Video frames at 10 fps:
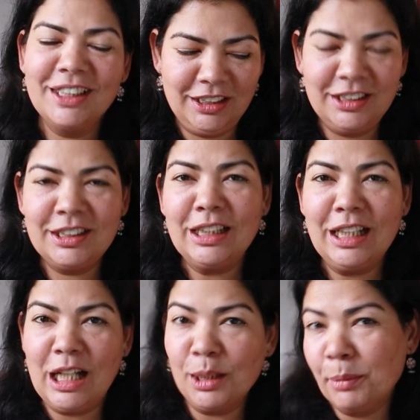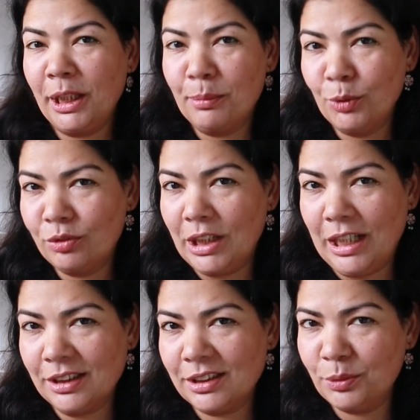And he said that I became more
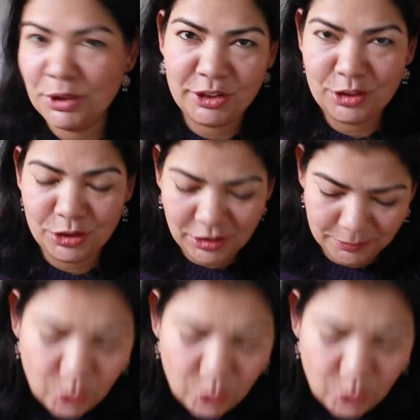relaxed, which is good.